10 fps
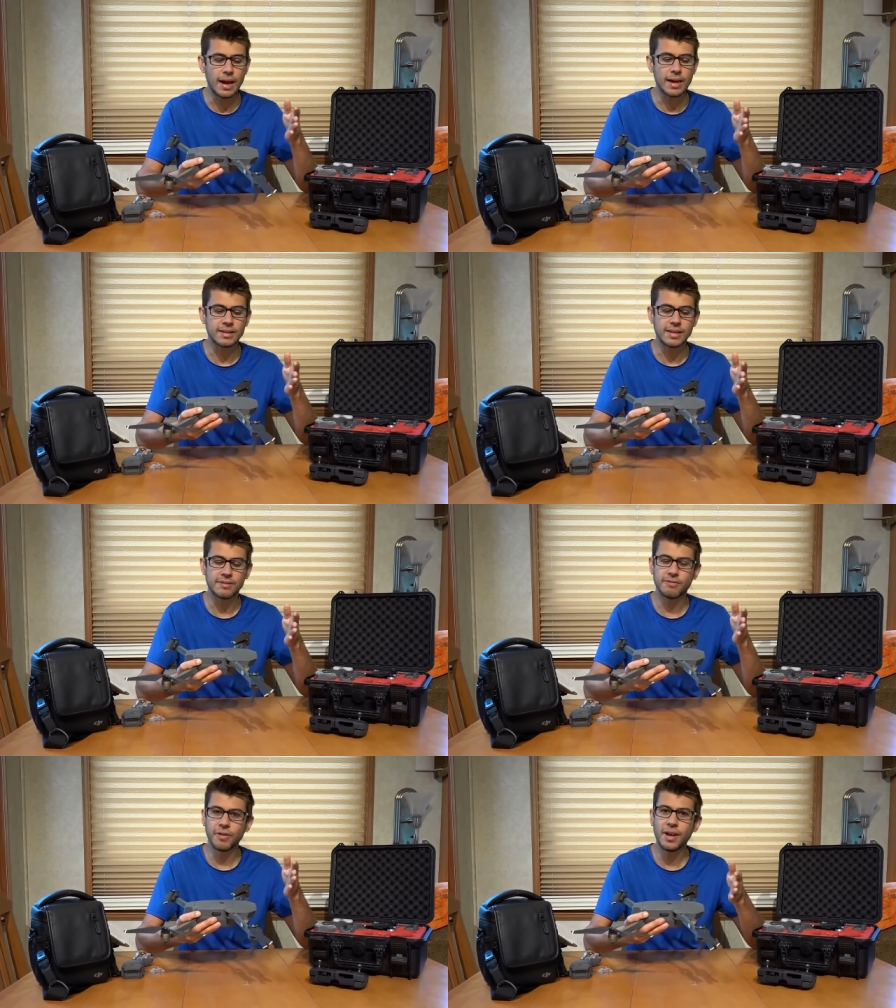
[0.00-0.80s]
and
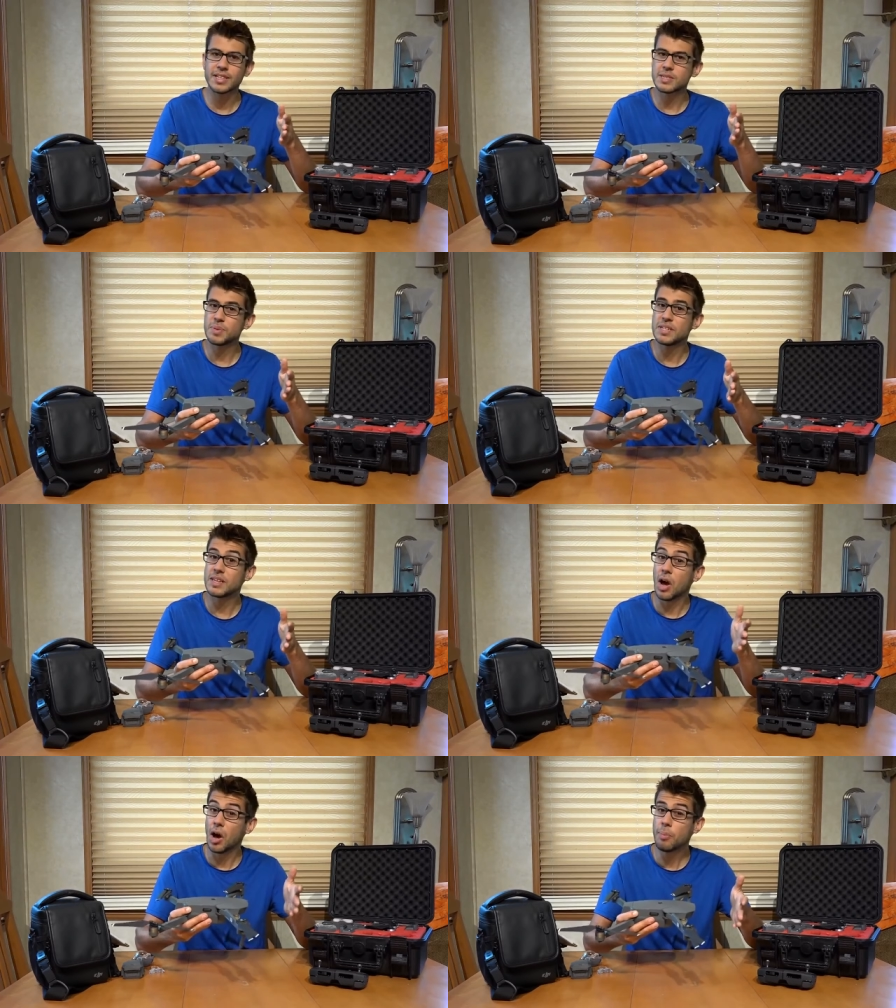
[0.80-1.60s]
can fly at
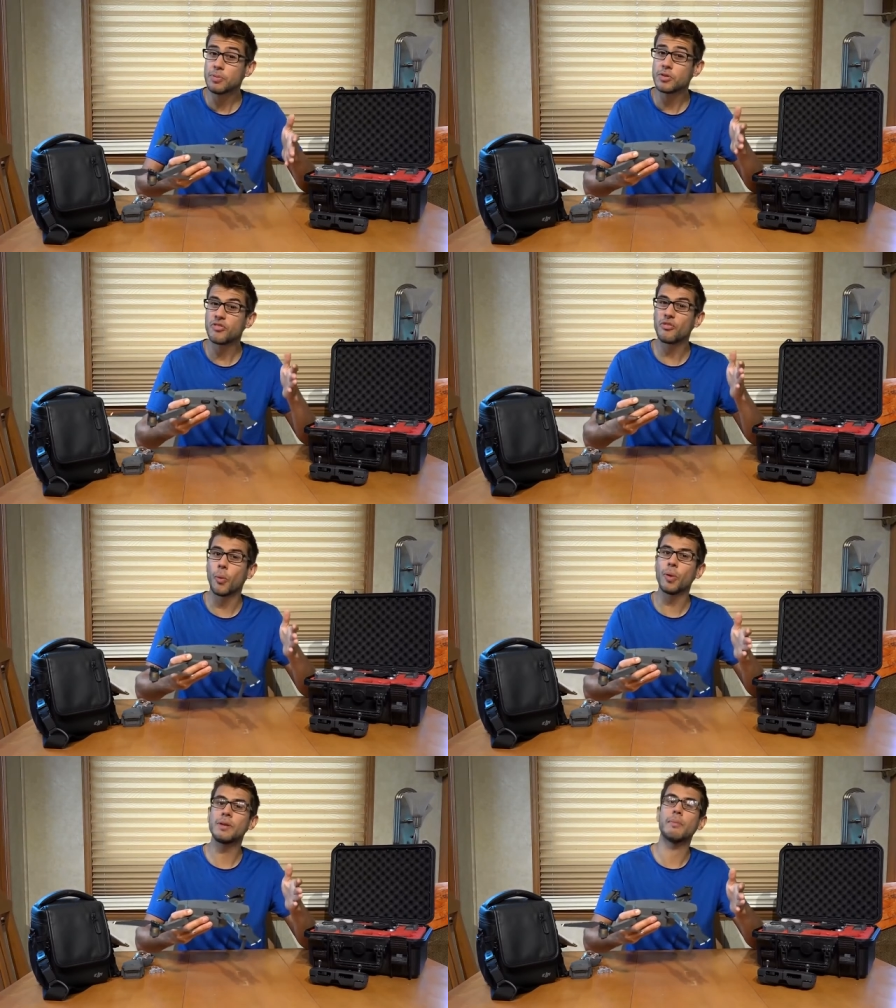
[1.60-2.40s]
speeds up to
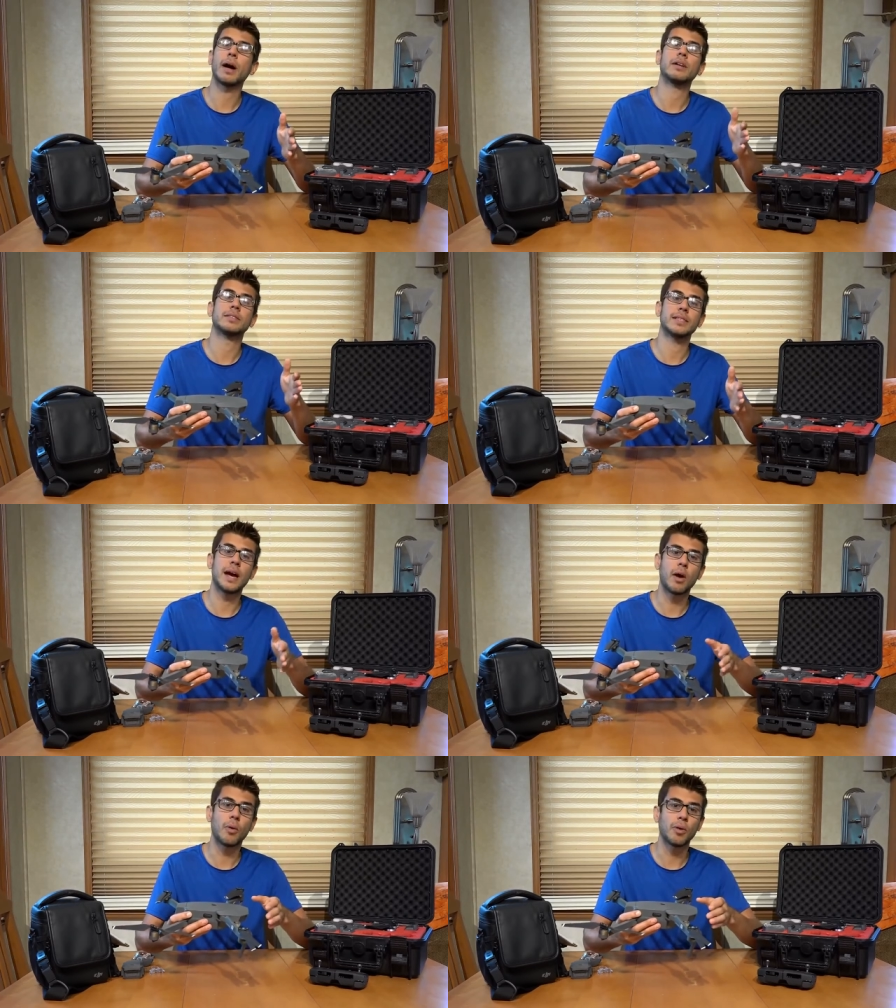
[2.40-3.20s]
40 miles an
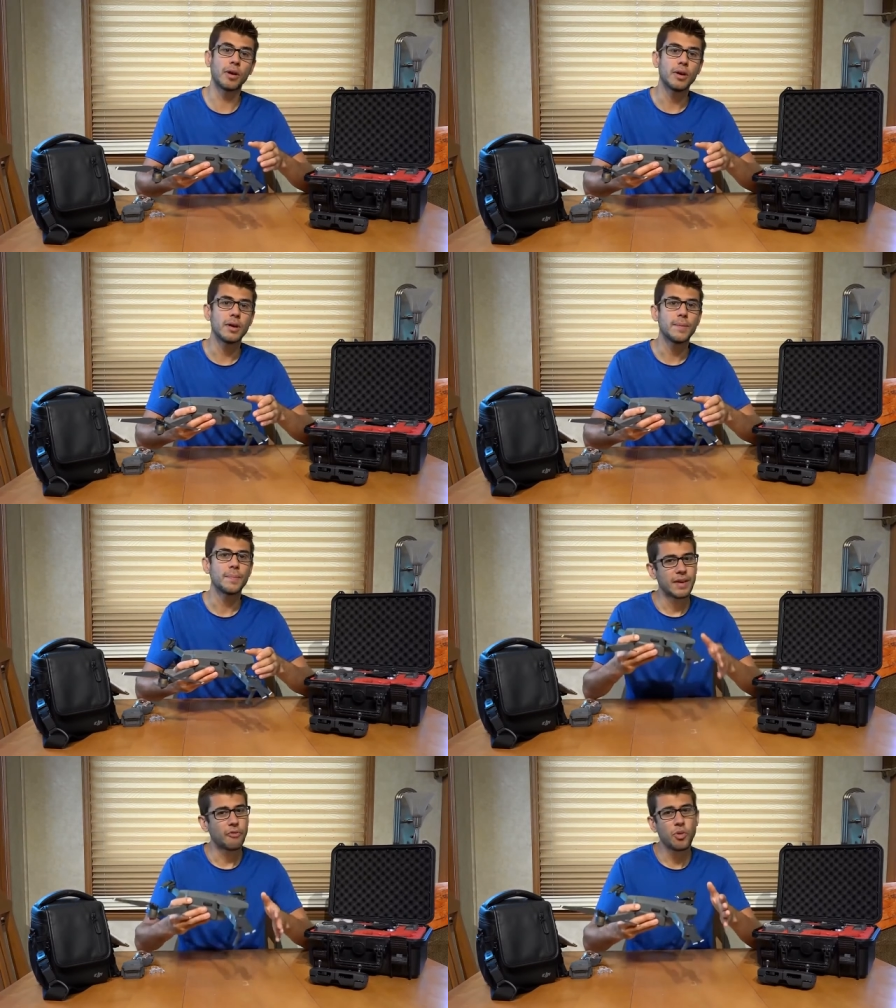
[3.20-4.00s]
hour.
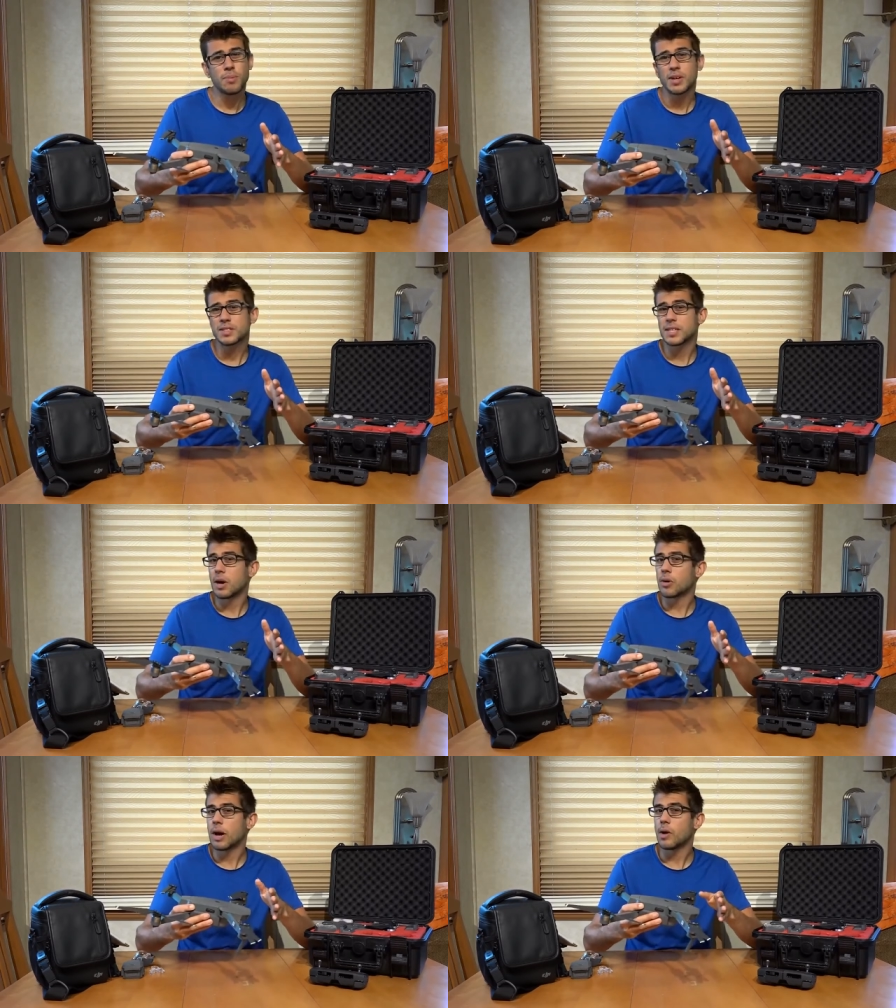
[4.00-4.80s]
That 40 miles an
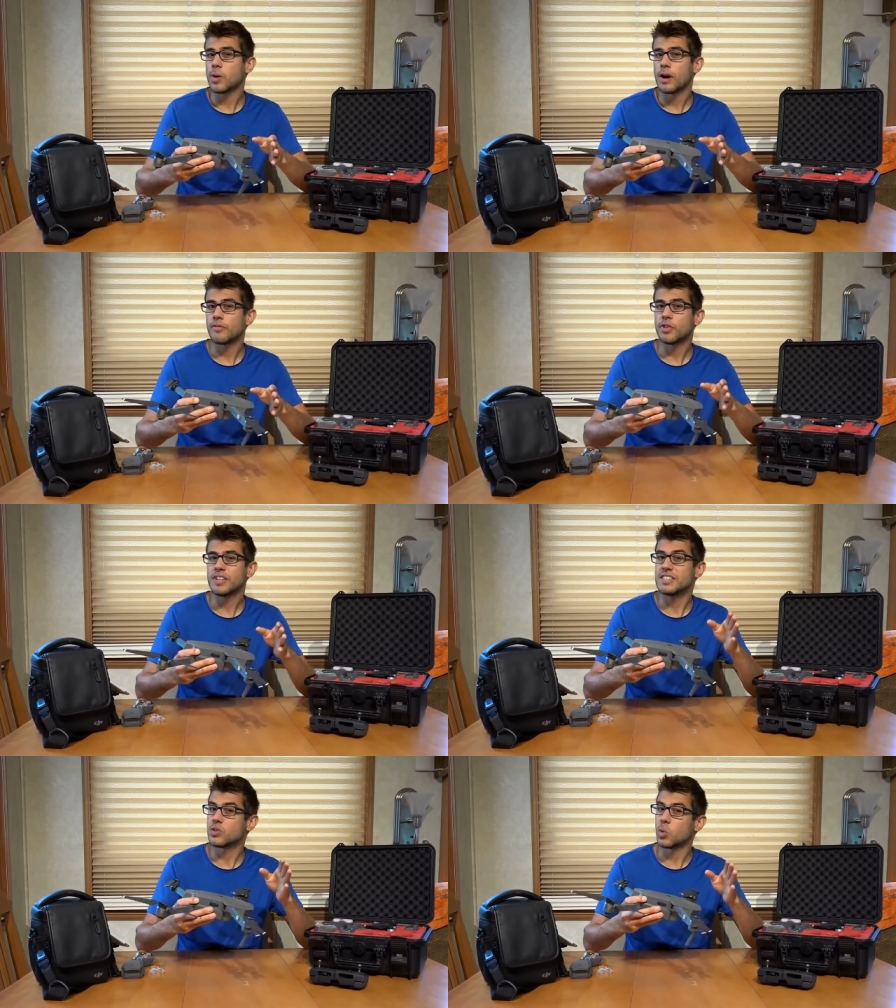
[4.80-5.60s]
hour, however,
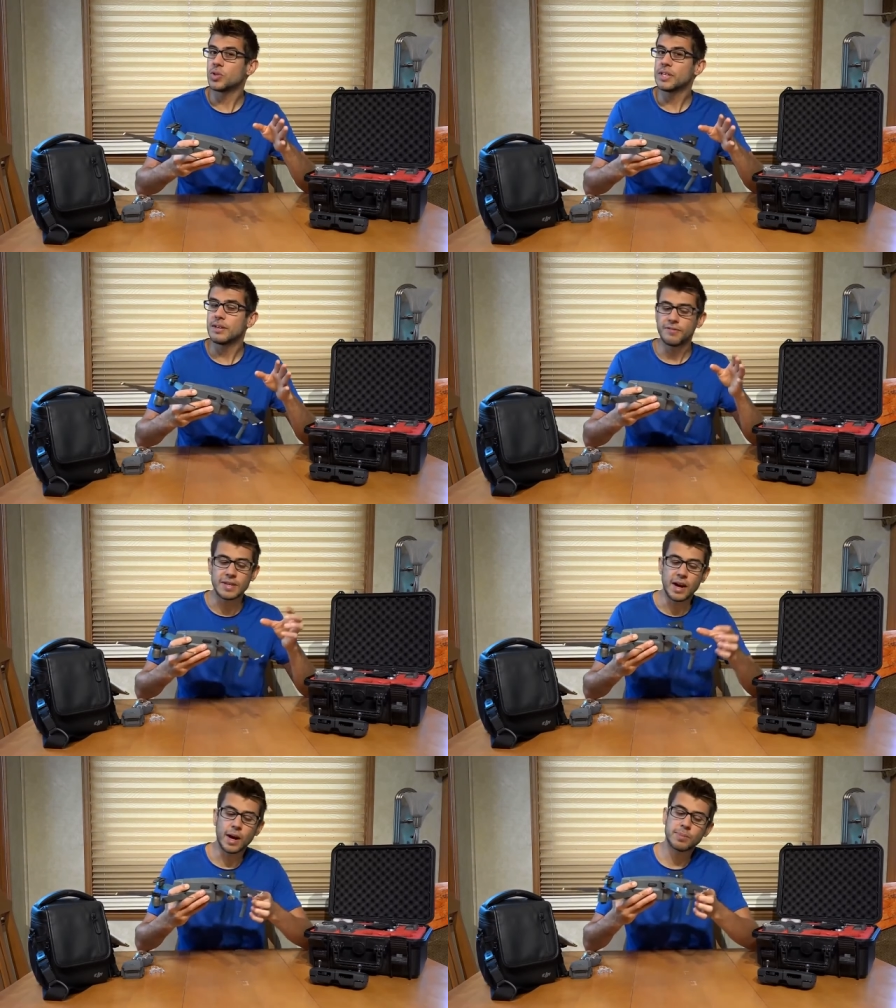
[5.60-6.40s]
is only if
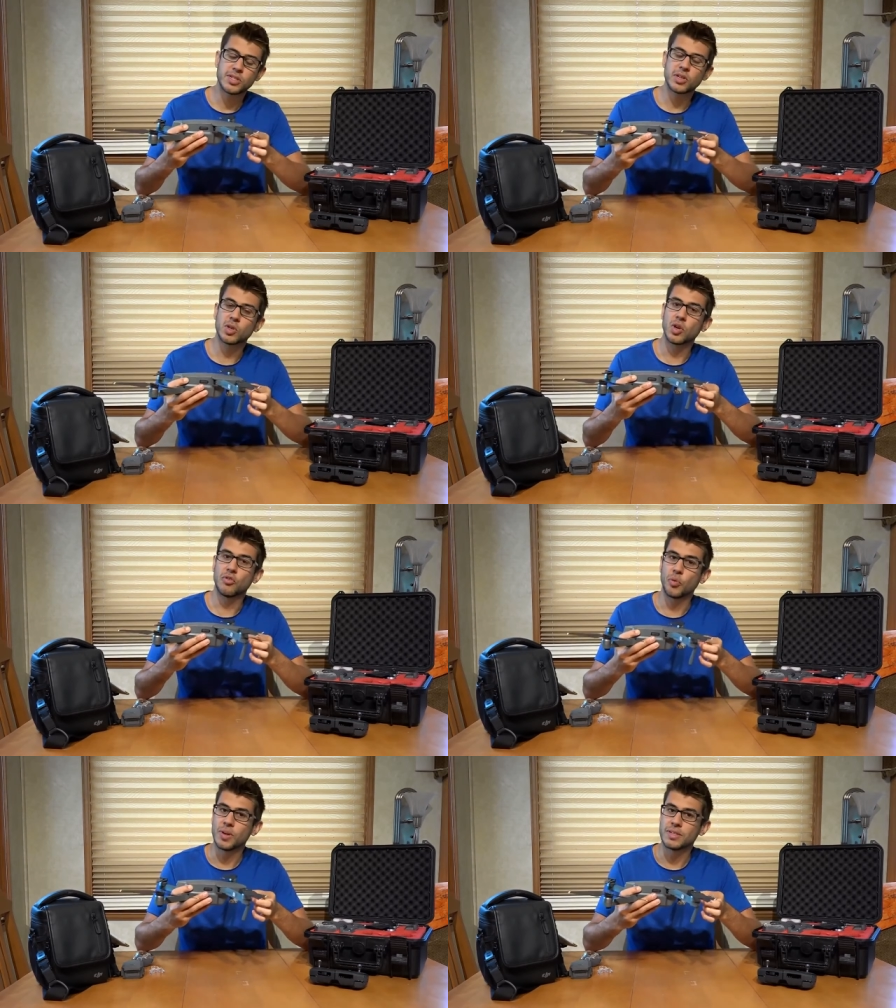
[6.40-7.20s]
the obstacle
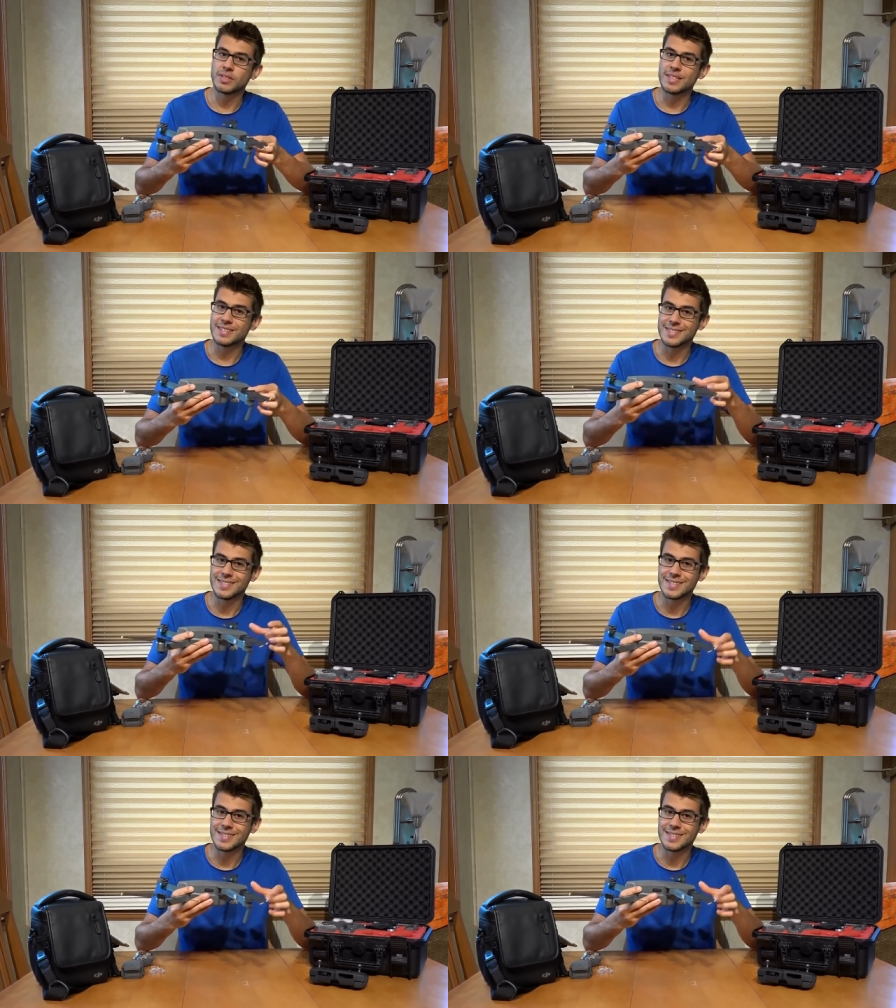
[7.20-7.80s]
avoidance is